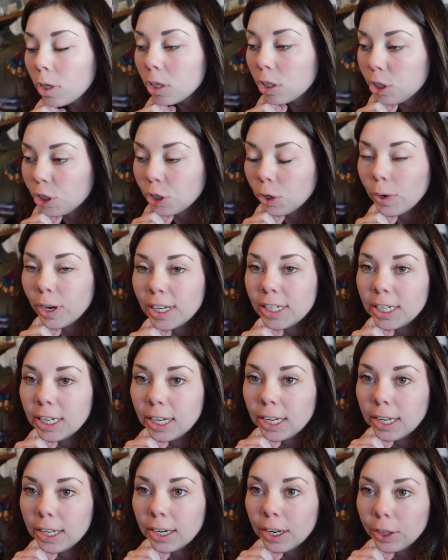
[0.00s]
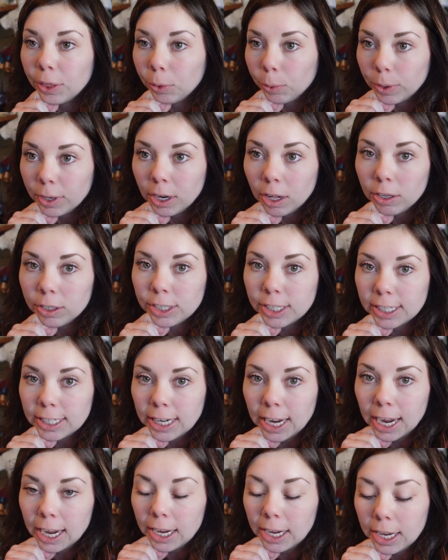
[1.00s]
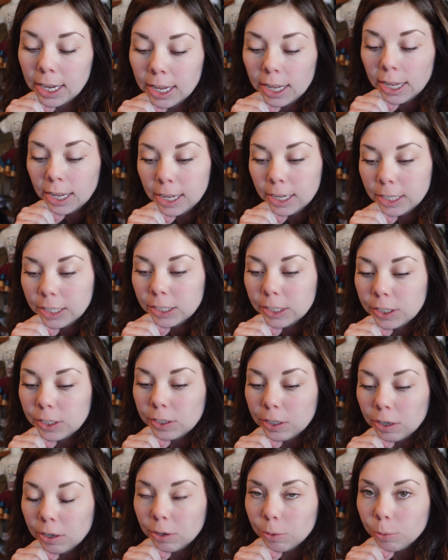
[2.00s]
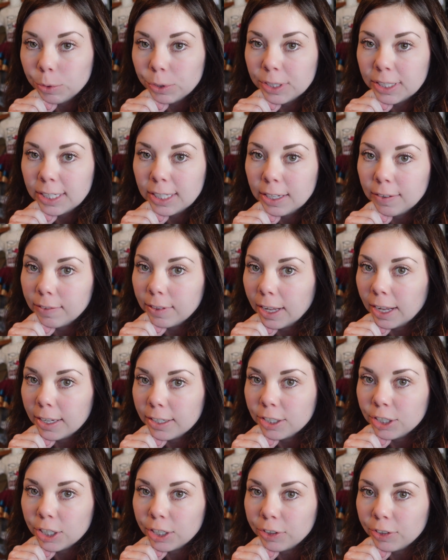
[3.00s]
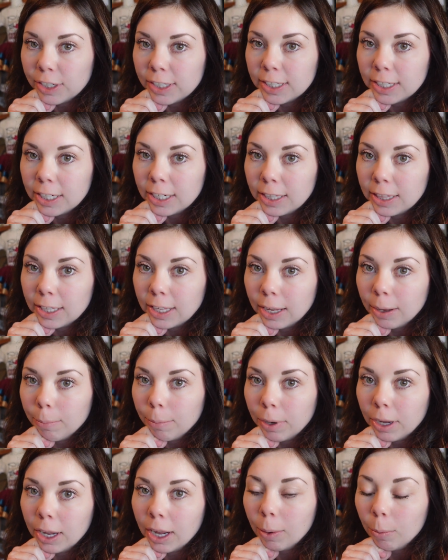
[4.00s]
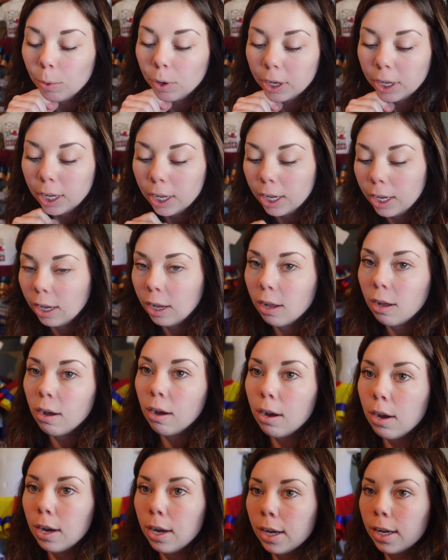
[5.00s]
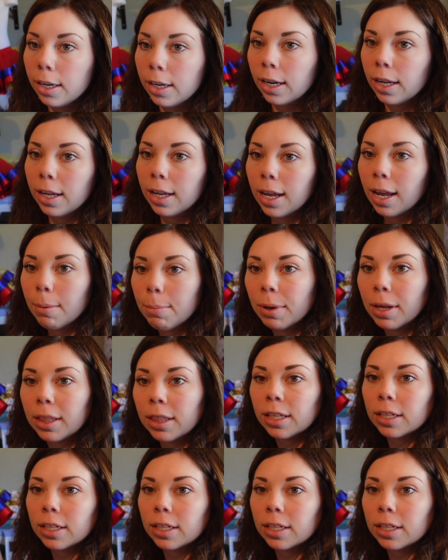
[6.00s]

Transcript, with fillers: so I did $3 a day. So we'll see if that generates anything, but I'm working on, I made